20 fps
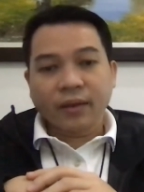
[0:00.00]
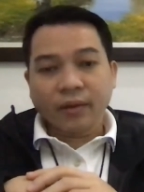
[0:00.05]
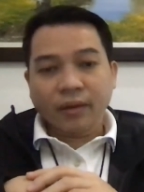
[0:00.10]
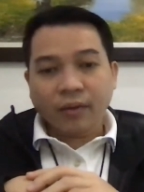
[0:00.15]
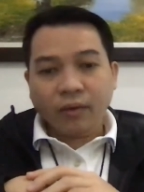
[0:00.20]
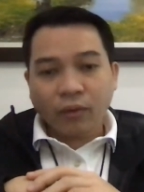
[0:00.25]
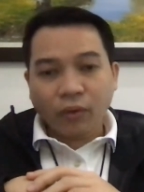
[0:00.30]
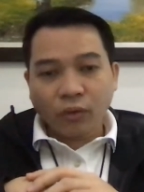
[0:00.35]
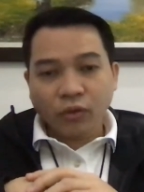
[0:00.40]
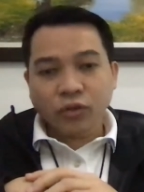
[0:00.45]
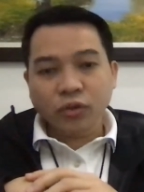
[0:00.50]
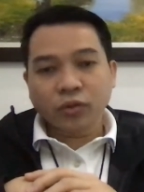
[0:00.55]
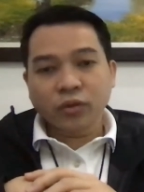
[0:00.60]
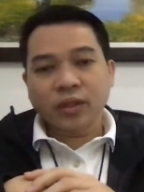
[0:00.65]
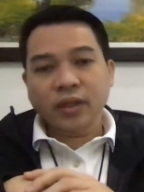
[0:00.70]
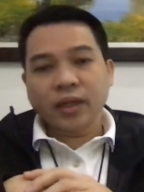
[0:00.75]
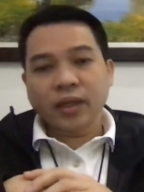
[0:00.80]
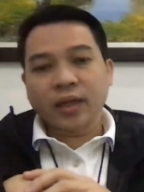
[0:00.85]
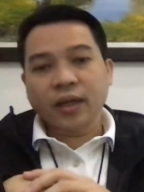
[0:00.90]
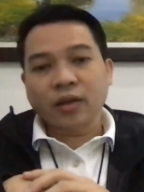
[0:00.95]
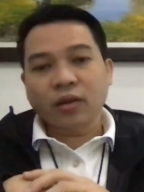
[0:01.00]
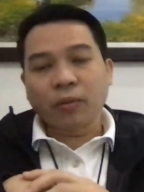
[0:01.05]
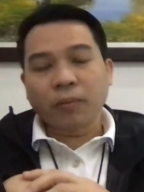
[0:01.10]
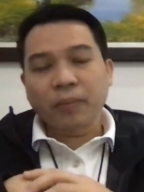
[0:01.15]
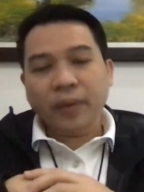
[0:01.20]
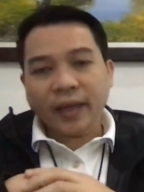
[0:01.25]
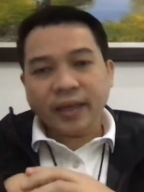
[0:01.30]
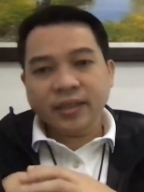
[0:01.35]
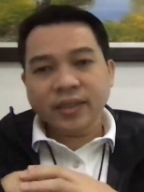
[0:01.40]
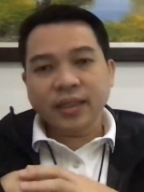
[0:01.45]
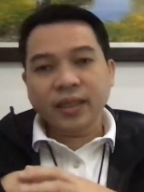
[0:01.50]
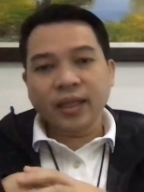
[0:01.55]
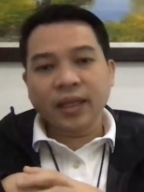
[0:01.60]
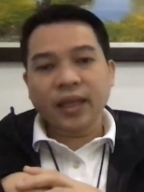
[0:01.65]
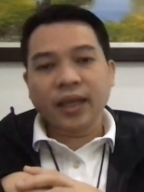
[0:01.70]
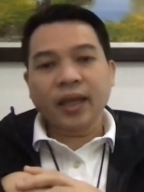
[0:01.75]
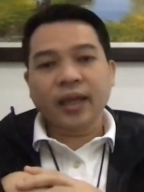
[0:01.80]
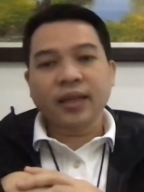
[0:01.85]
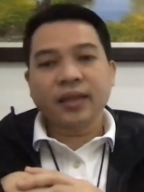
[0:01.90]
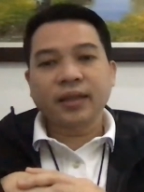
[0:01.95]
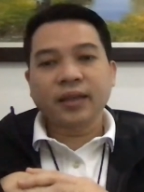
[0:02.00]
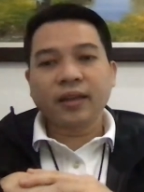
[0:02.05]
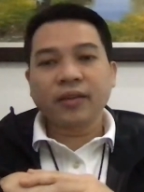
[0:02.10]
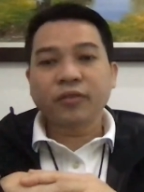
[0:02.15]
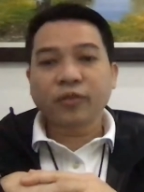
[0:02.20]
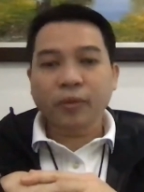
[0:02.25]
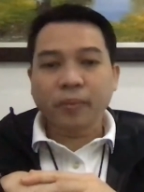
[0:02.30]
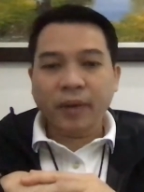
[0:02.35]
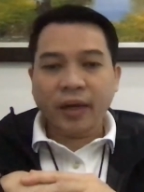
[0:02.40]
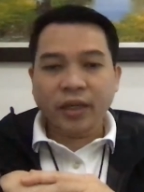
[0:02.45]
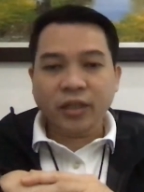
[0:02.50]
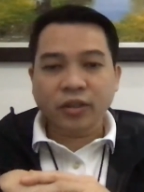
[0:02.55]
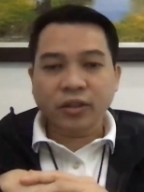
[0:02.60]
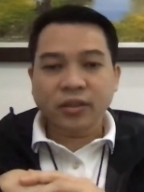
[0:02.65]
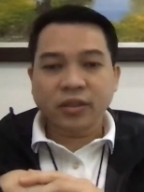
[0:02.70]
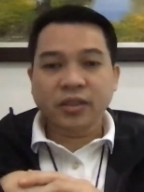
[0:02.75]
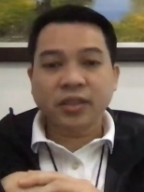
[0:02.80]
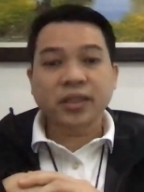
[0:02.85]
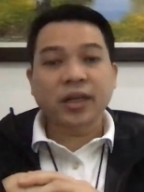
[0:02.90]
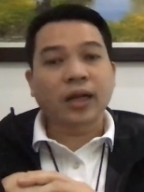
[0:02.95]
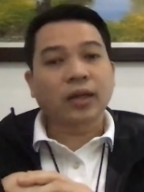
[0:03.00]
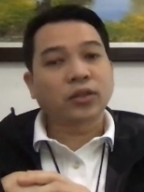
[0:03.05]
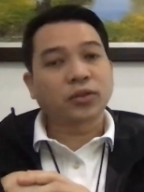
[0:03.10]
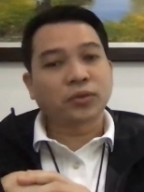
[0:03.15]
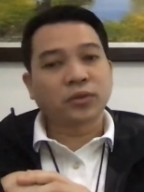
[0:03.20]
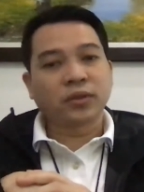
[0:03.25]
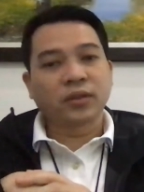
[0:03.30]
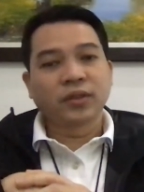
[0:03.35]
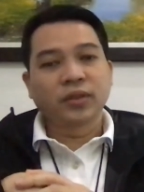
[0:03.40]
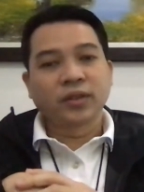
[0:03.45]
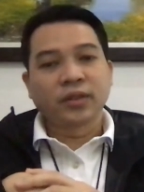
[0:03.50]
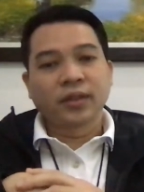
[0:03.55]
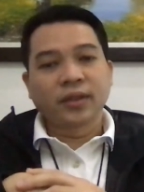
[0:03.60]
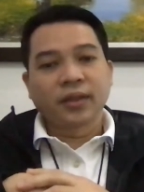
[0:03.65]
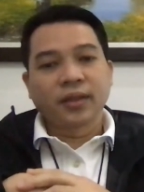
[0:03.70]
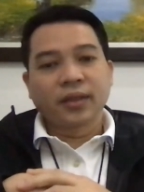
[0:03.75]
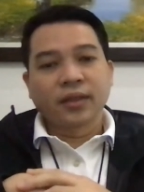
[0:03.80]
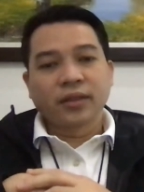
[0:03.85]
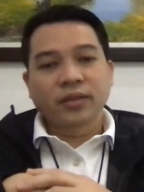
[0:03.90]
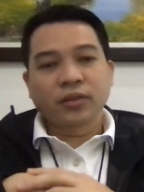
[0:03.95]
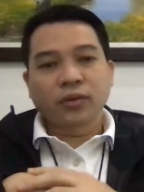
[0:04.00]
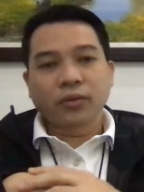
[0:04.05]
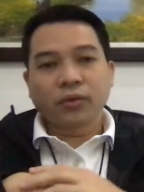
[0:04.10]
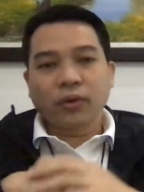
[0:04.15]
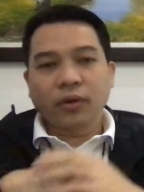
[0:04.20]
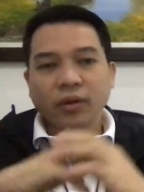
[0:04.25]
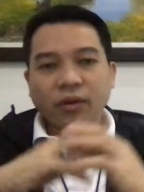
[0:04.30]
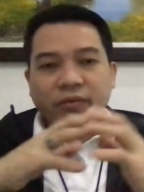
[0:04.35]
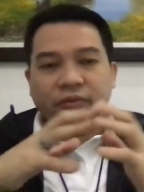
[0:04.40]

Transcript: Also the complexity and information structure. So all of